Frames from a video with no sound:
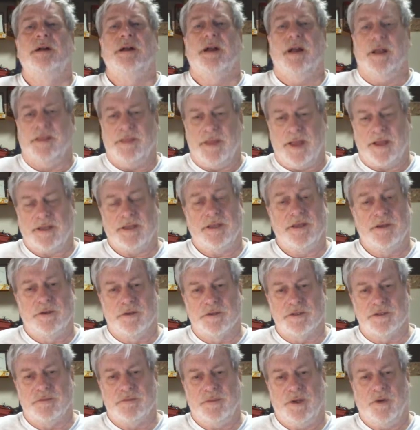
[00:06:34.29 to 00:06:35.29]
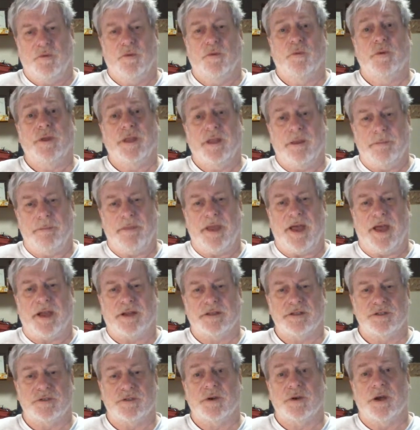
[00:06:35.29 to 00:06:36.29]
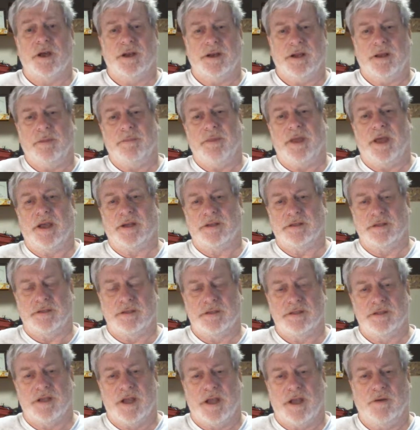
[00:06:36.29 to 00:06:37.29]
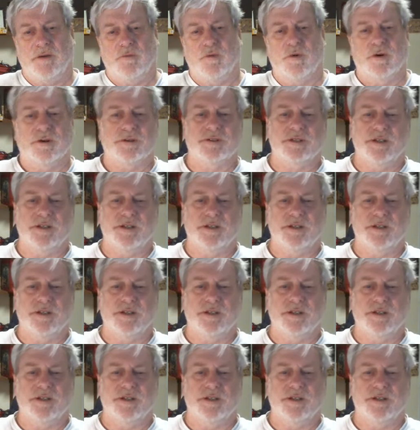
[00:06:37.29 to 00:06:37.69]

And that kills me when we get back to try to get back to design work.